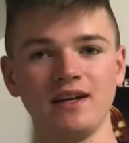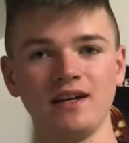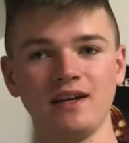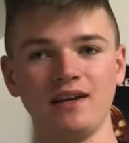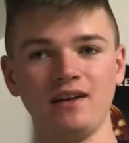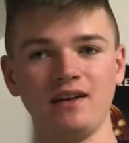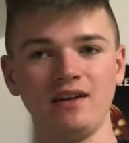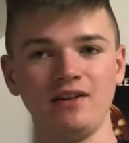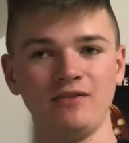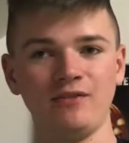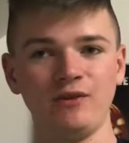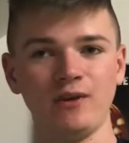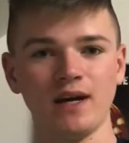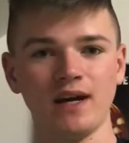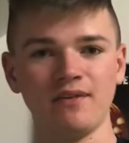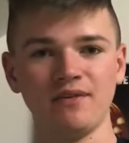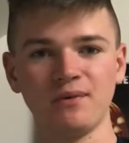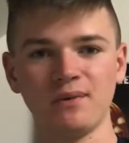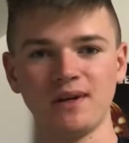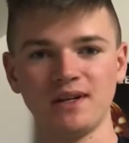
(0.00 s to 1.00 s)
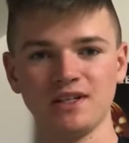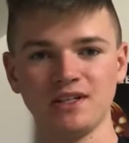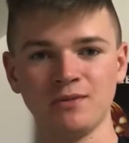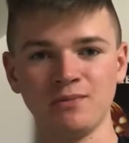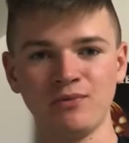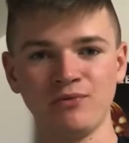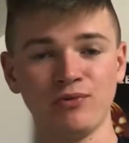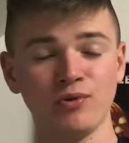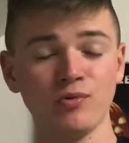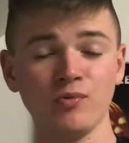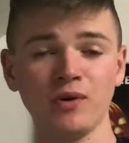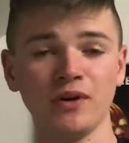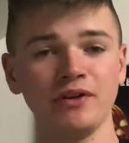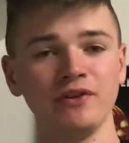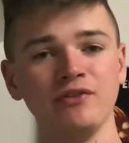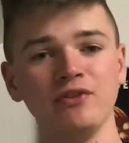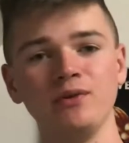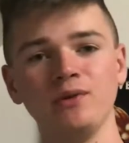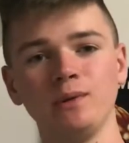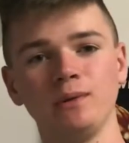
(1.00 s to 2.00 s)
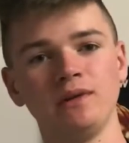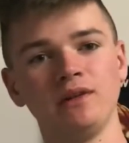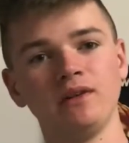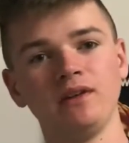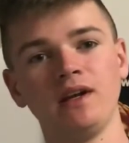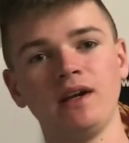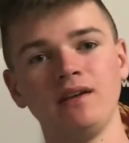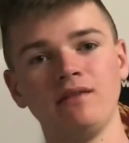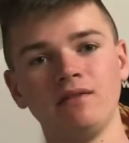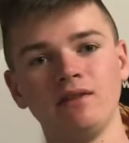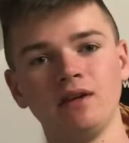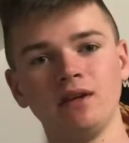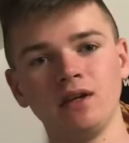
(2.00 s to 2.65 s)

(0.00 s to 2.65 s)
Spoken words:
and if you haven't watched it before, what are you doing with your life?